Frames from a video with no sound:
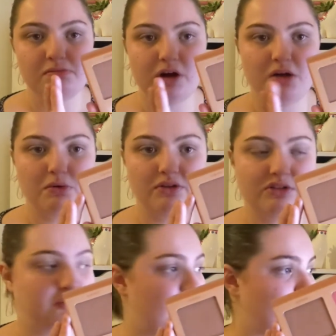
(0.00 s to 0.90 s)
But I want
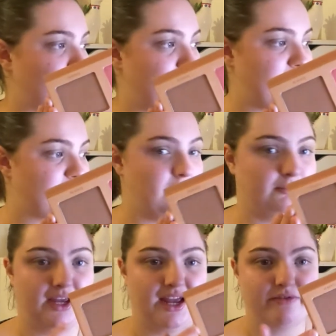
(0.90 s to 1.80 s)
to be able to, next
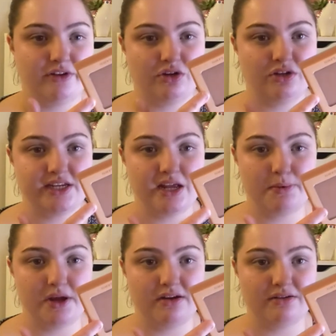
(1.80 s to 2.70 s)
update, have a good
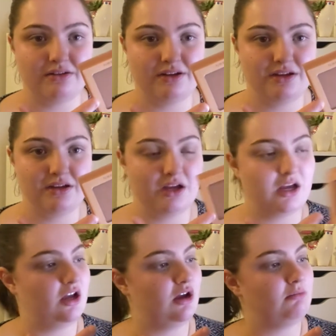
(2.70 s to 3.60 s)
dip in
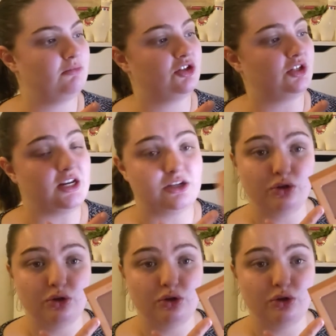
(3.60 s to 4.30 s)
the shade